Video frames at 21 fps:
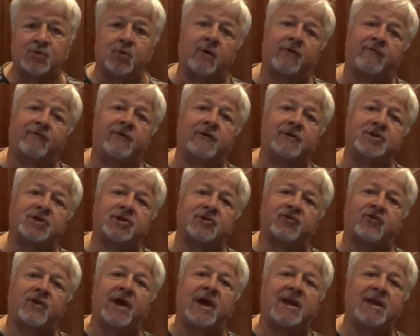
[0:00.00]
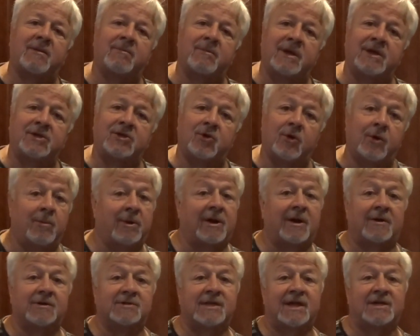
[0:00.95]
what first attracted me to it,
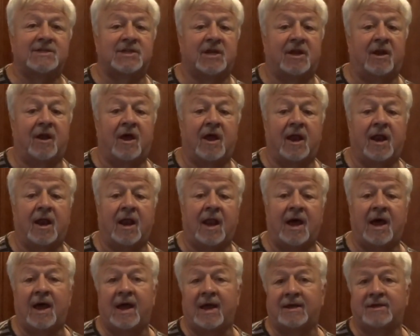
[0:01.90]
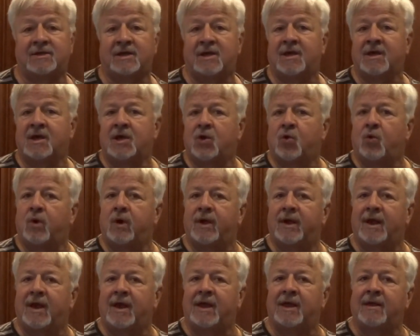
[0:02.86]
because that's a lot of light. When
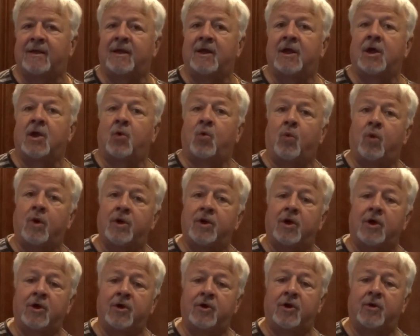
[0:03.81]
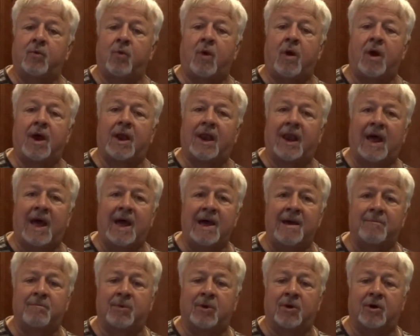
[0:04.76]
a 100-watt
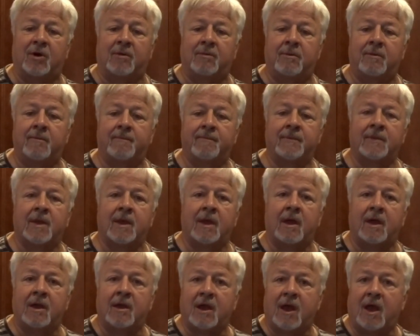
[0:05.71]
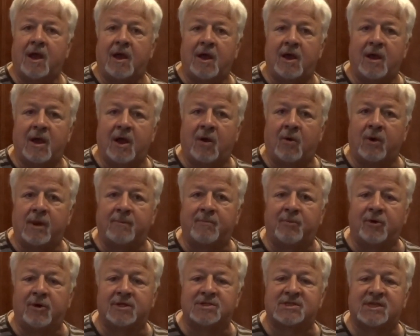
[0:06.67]
light bulb only
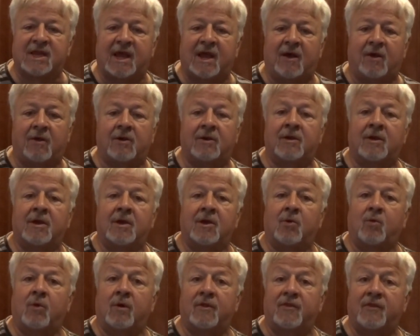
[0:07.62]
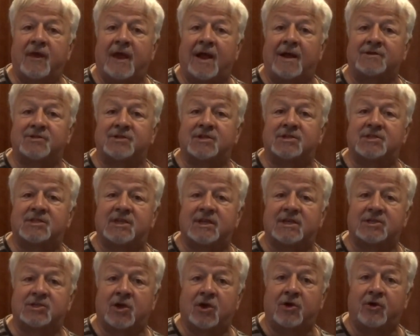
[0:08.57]
puts out
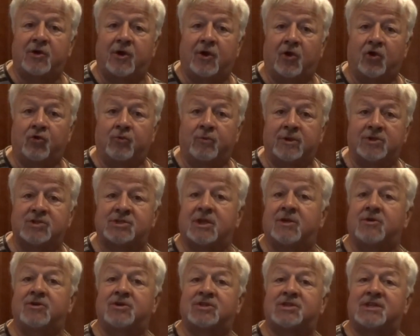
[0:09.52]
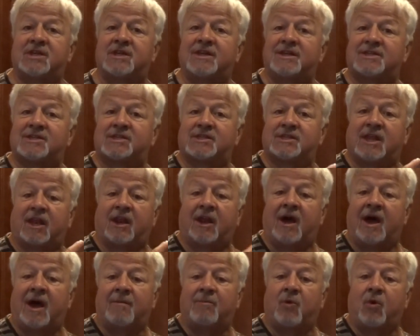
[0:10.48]
1,600 lumens. So you see, this is a
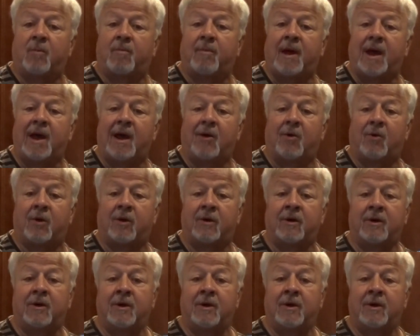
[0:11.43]
lot more power.